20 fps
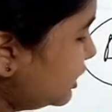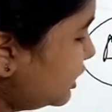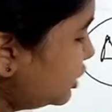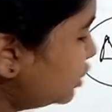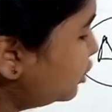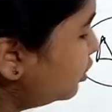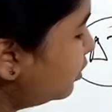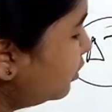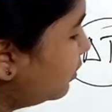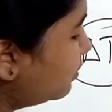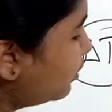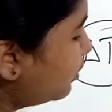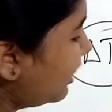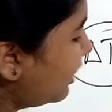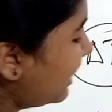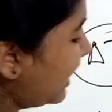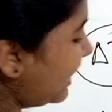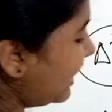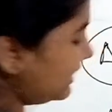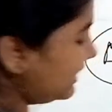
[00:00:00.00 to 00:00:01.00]
to
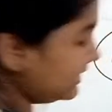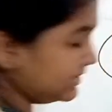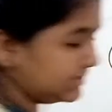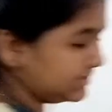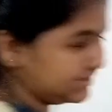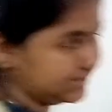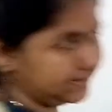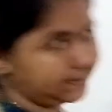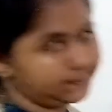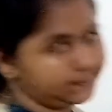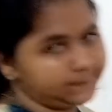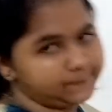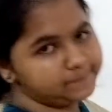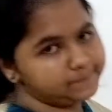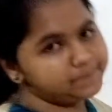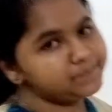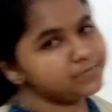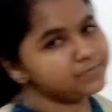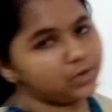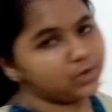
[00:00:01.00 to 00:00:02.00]
molarity.
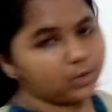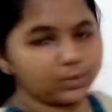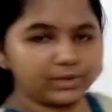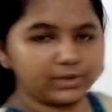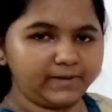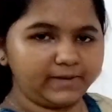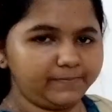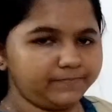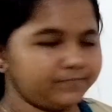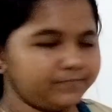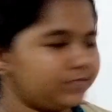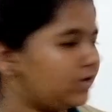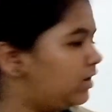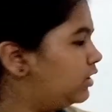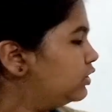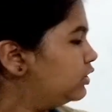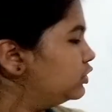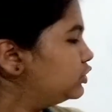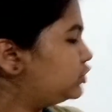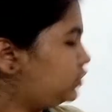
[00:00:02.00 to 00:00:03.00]
Okay.
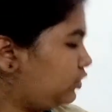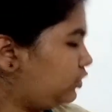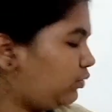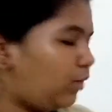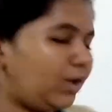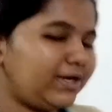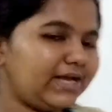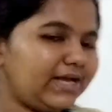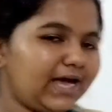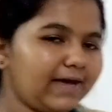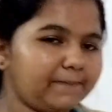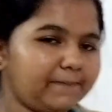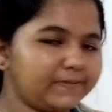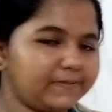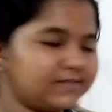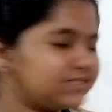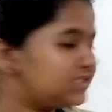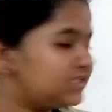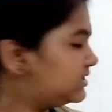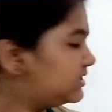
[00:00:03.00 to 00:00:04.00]
So what
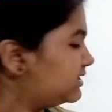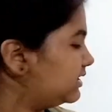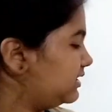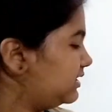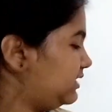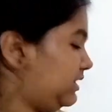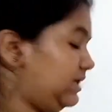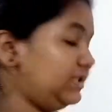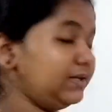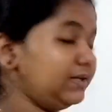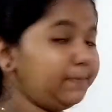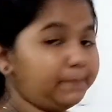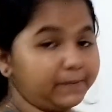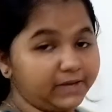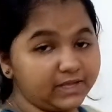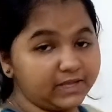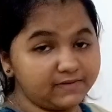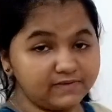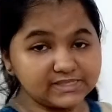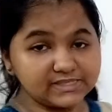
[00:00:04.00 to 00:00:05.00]
happens? In the
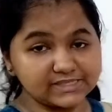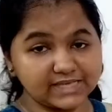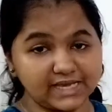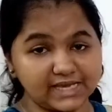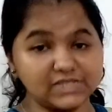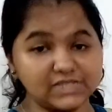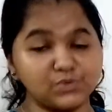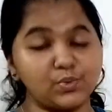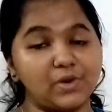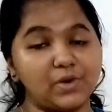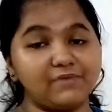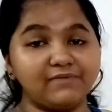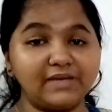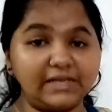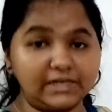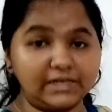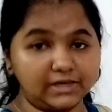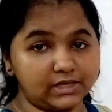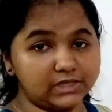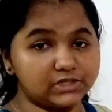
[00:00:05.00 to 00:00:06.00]
previous case when we
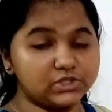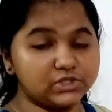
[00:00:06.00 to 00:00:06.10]
learned,